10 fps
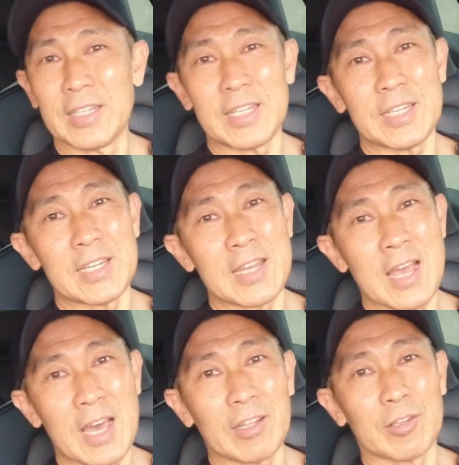he did
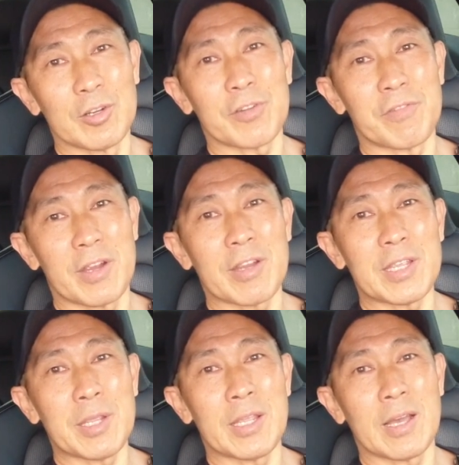not look
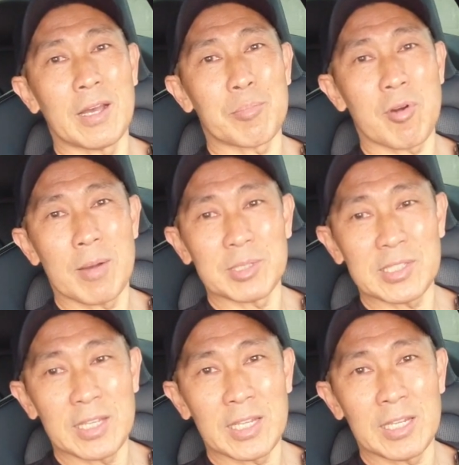very uh,
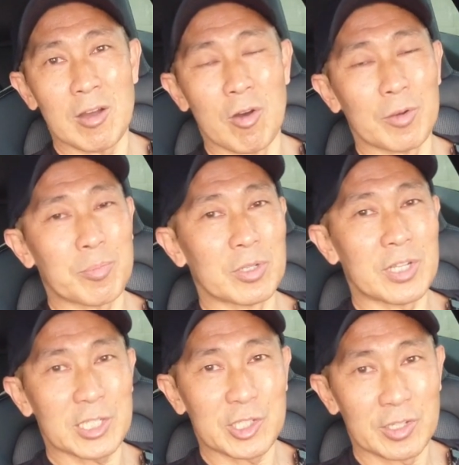promising on
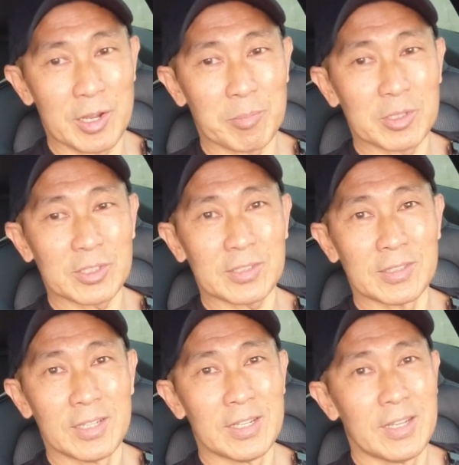production numbers
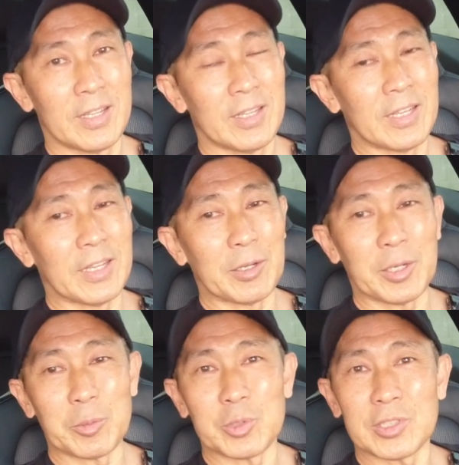it,
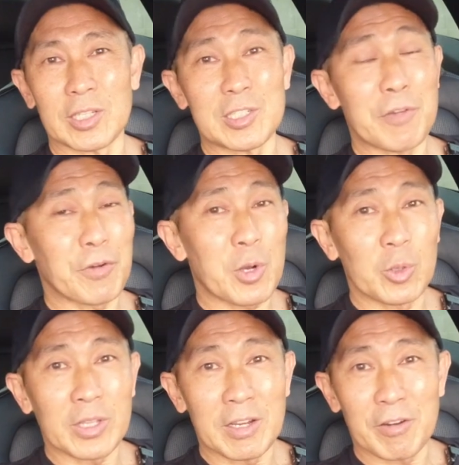it was a
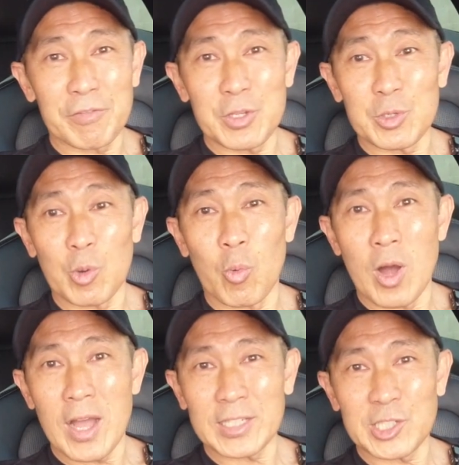difficult interview to
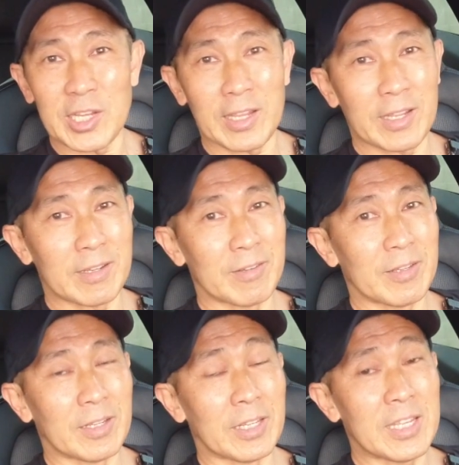watch, and
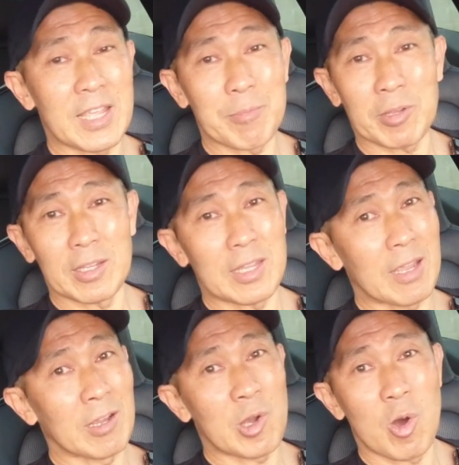he get
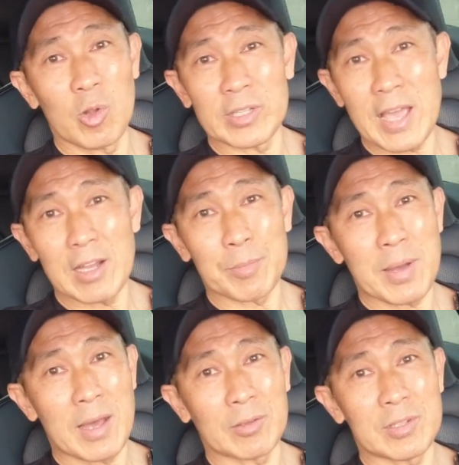getting called out
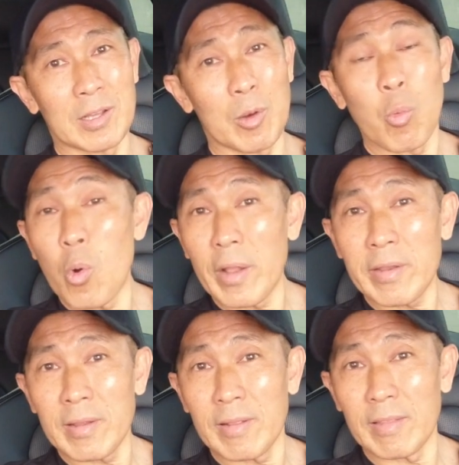about uh, what
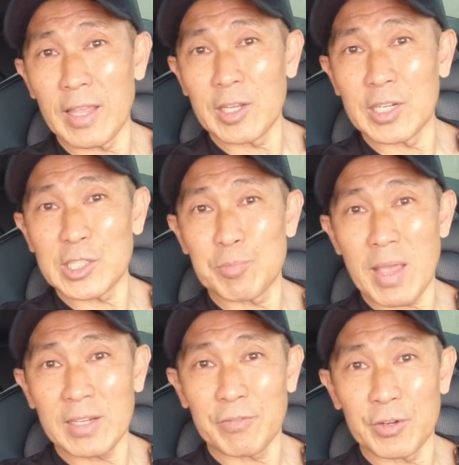they could
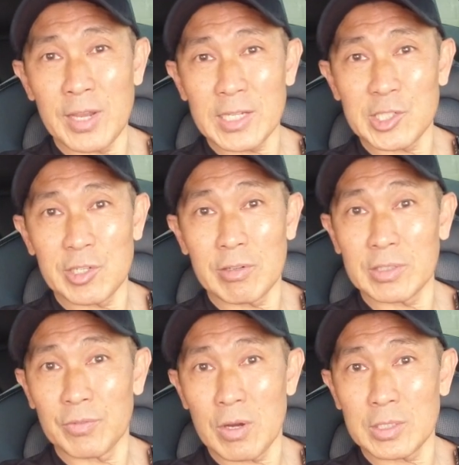expect for next year
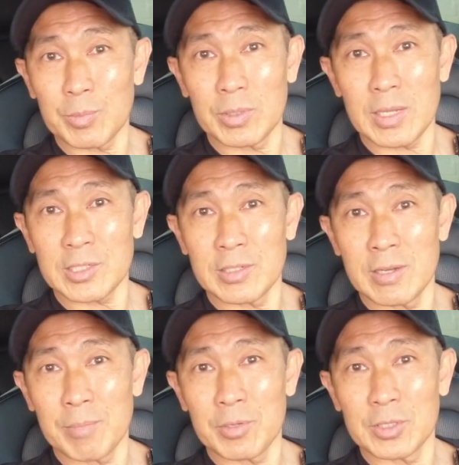as far as production
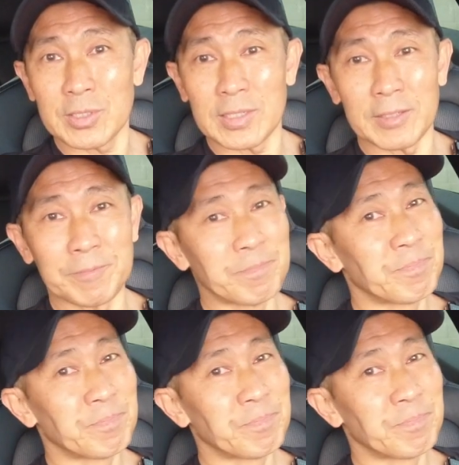numbers, and